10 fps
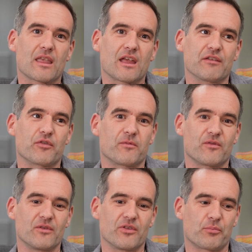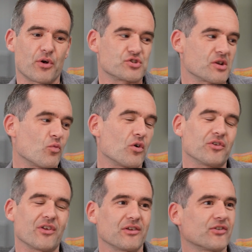if the project one
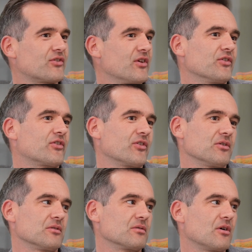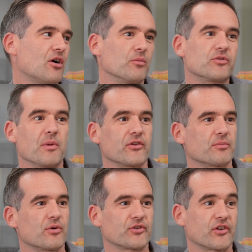day is to optimize the
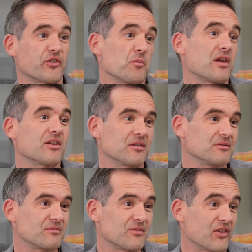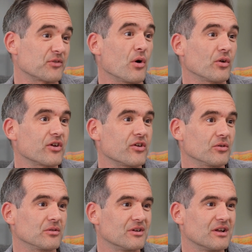process of making this
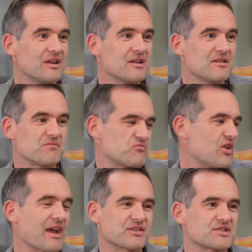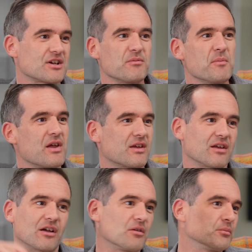molecule, the next time you're
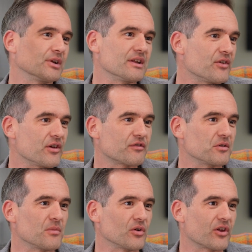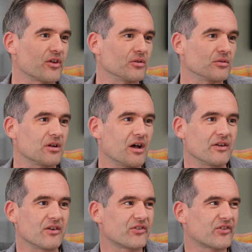making a completely different molecule,
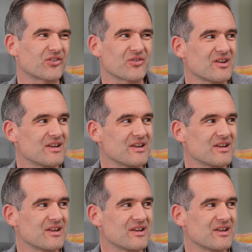and there's